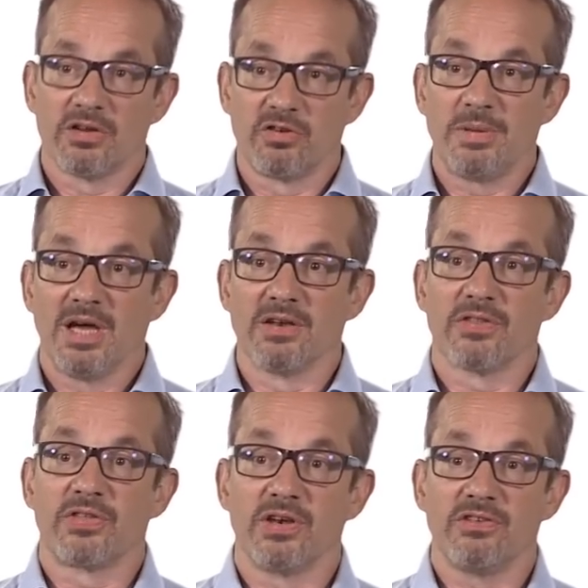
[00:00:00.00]
to be under
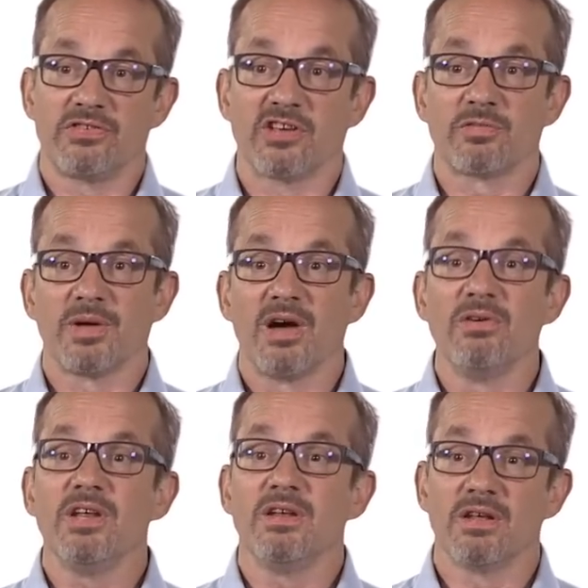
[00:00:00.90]
thirty-six, but
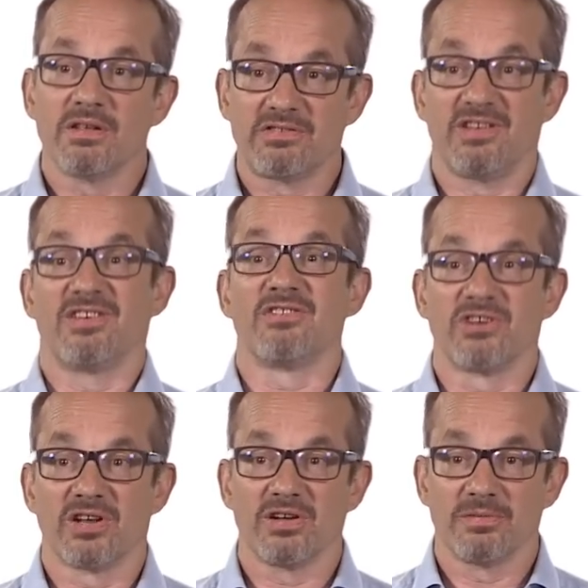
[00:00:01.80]
only six
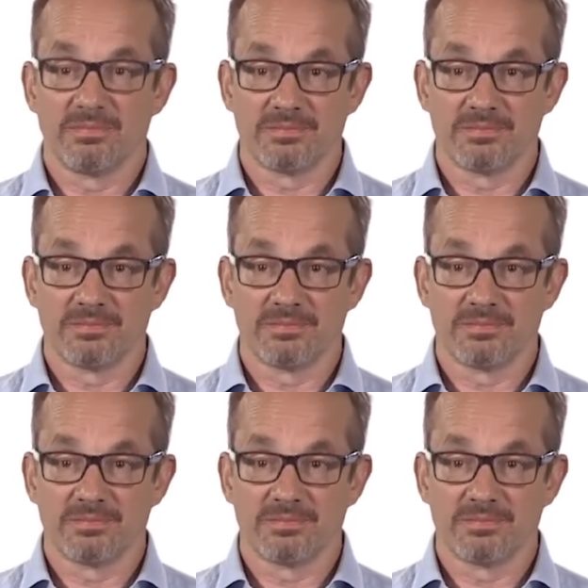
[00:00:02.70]
hundred are.